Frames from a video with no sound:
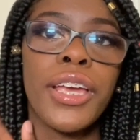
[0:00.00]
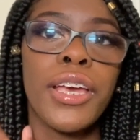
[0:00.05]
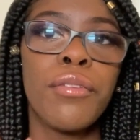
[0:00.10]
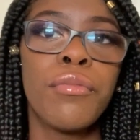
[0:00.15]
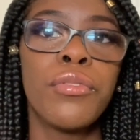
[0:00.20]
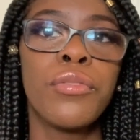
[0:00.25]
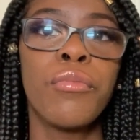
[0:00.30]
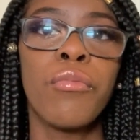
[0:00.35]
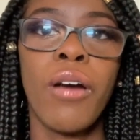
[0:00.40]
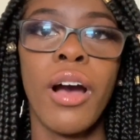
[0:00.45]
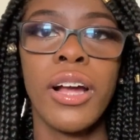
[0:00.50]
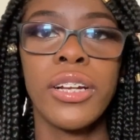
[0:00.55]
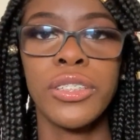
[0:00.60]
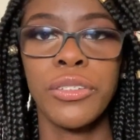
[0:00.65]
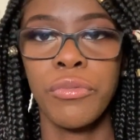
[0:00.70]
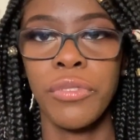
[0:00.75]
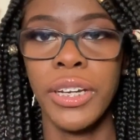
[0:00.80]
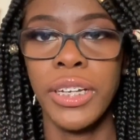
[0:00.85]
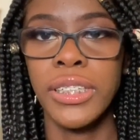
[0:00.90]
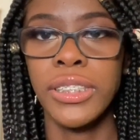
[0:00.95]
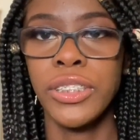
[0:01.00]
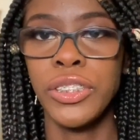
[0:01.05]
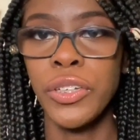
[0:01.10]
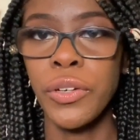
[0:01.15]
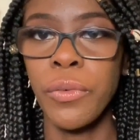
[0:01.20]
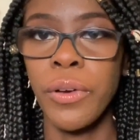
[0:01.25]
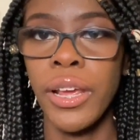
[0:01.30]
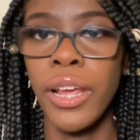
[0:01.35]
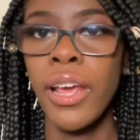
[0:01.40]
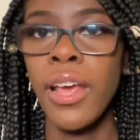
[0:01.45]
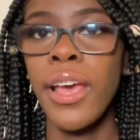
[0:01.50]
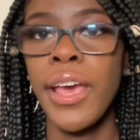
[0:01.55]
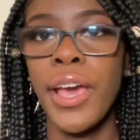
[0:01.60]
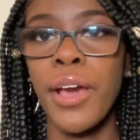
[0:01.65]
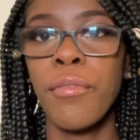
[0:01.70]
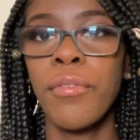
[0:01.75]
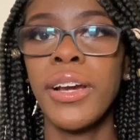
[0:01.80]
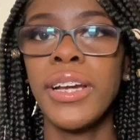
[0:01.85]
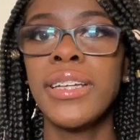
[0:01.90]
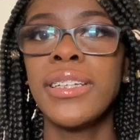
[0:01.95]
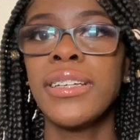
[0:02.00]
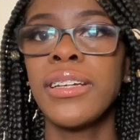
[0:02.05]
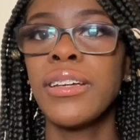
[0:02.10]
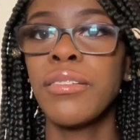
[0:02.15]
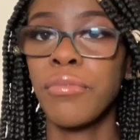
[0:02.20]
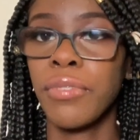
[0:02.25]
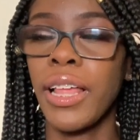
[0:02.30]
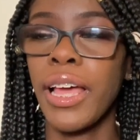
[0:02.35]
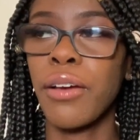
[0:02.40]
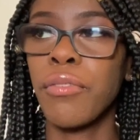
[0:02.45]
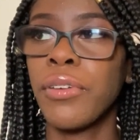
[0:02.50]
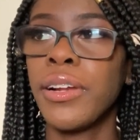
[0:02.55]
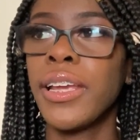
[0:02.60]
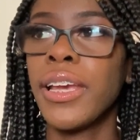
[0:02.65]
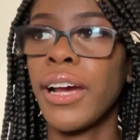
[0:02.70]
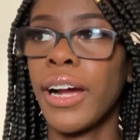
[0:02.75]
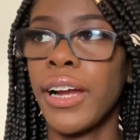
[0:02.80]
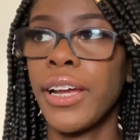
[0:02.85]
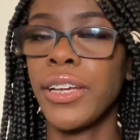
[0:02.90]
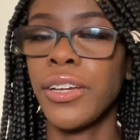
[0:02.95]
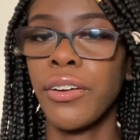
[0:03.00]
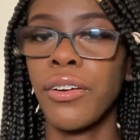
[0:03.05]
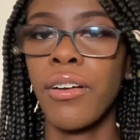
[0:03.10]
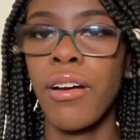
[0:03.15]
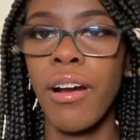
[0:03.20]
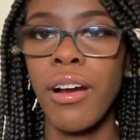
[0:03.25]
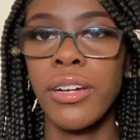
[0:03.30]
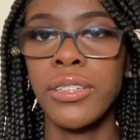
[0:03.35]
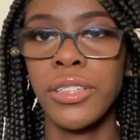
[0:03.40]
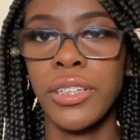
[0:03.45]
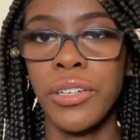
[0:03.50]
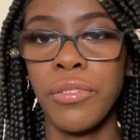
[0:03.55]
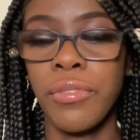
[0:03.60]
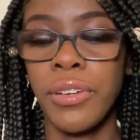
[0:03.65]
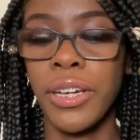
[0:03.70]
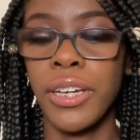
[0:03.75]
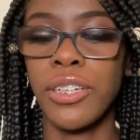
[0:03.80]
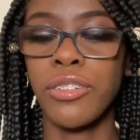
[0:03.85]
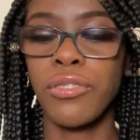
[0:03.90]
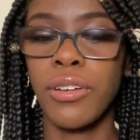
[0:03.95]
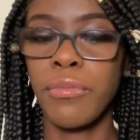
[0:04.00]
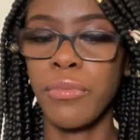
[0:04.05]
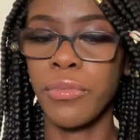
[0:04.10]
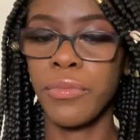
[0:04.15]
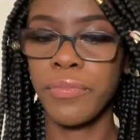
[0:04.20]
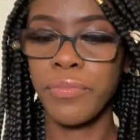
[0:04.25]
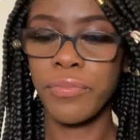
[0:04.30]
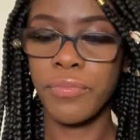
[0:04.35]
he would watch what he's doing and what he got in your car so you wouldn't get in trouble.